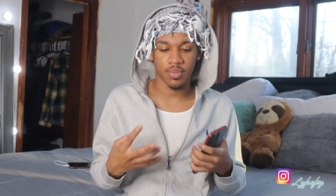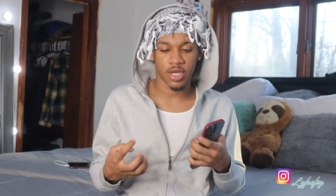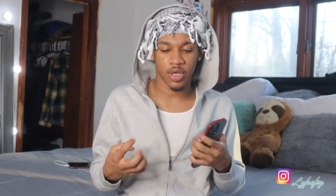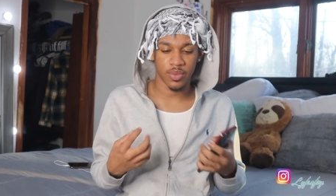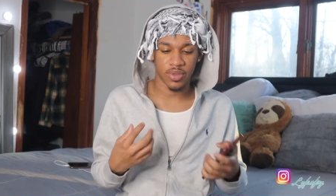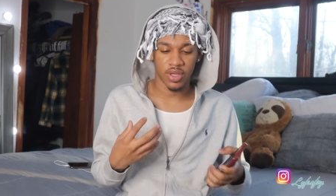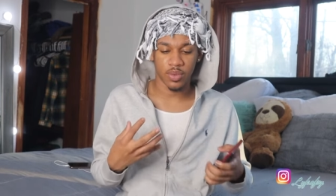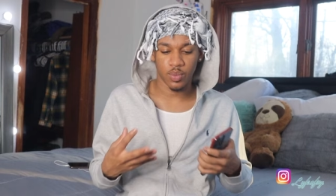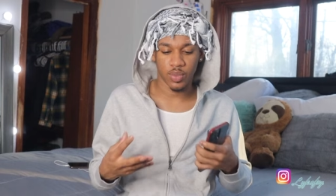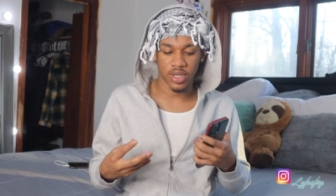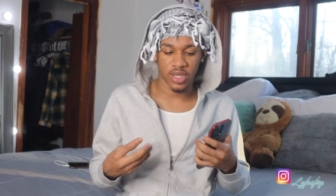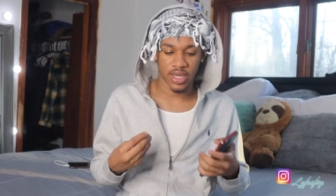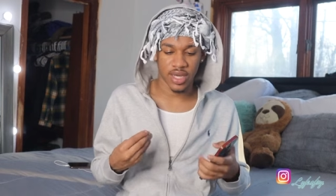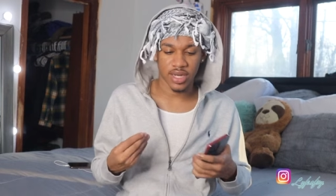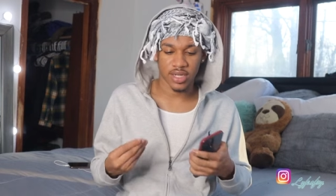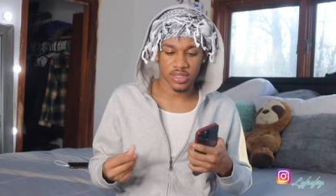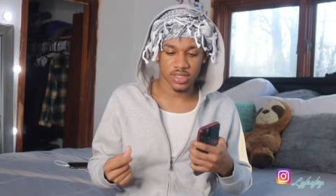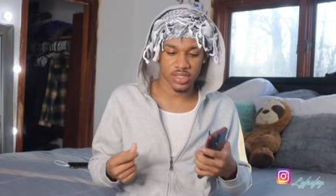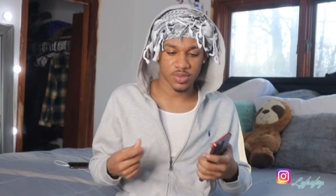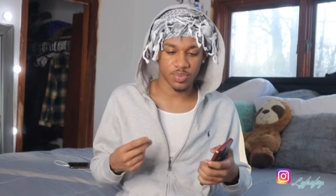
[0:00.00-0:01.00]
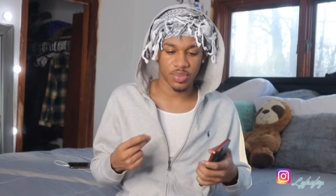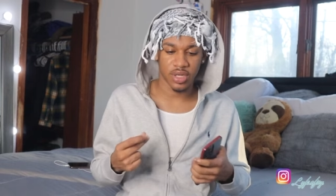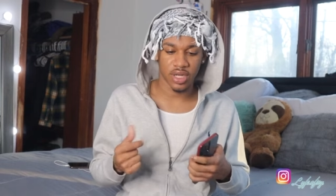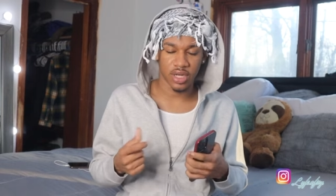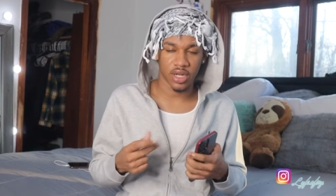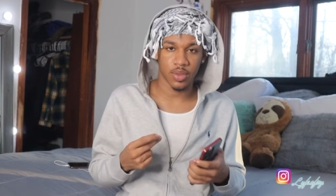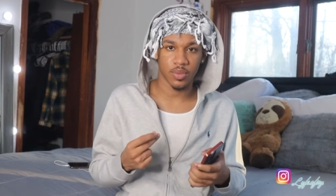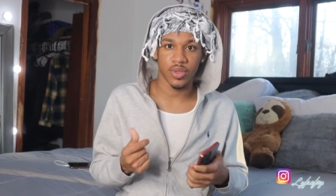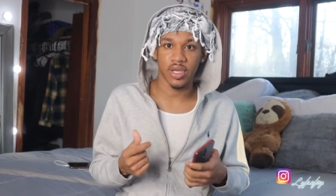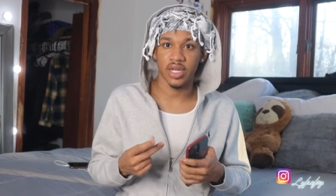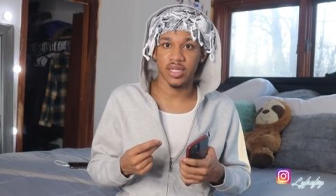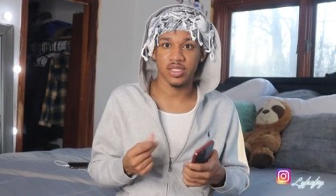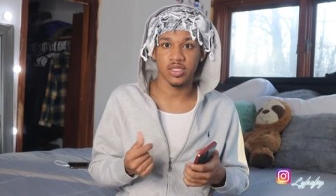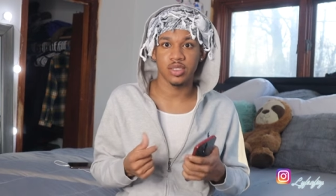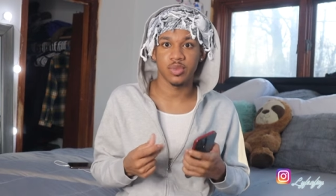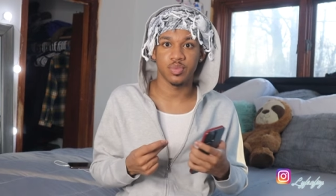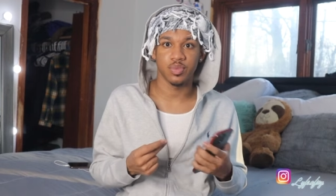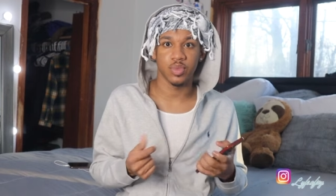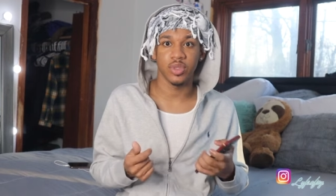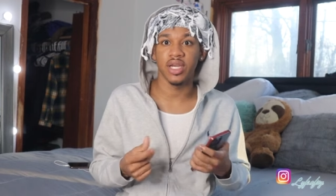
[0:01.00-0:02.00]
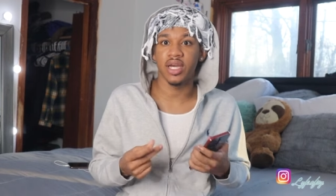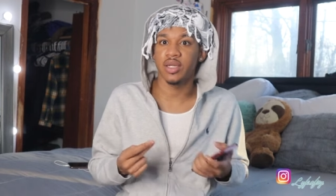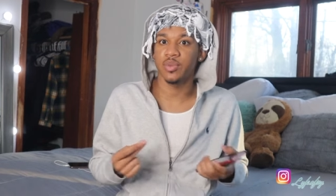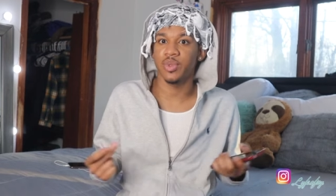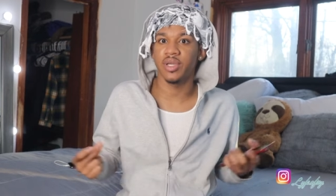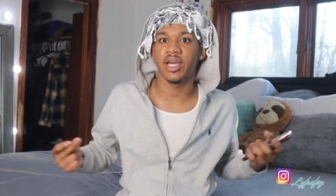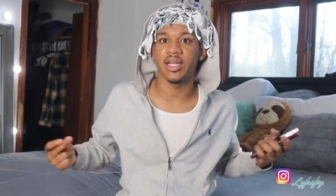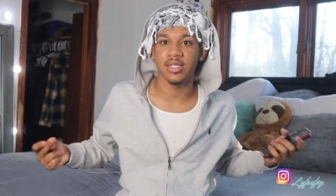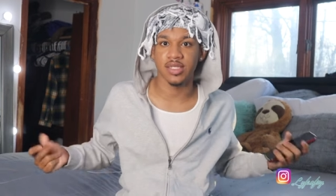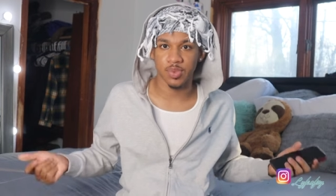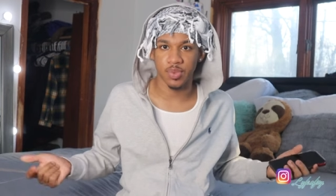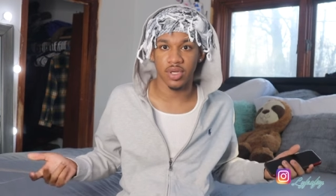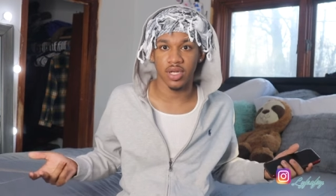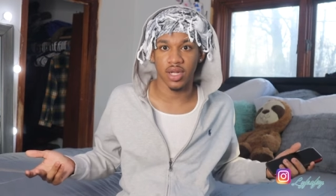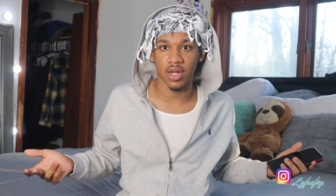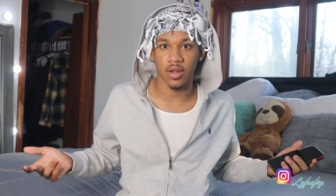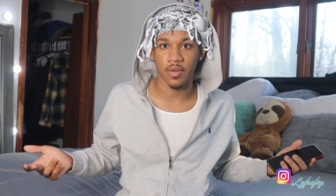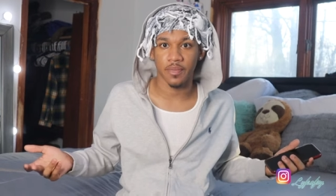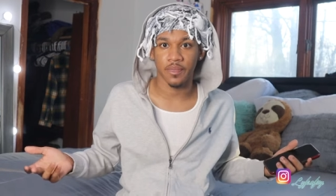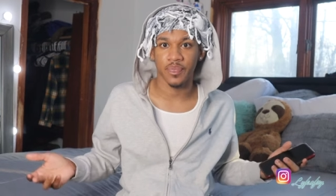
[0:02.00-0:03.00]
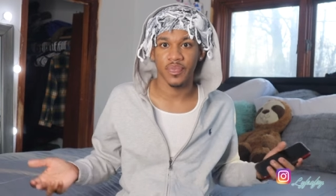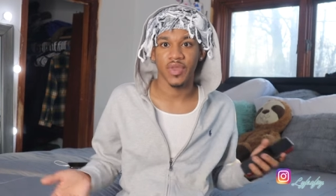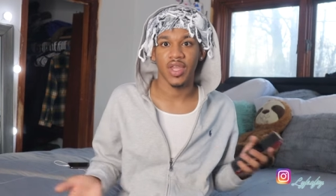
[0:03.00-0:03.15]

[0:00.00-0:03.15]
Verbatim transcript: Can we we gotta speed it up? We gotta we gotta we gotta speed it up.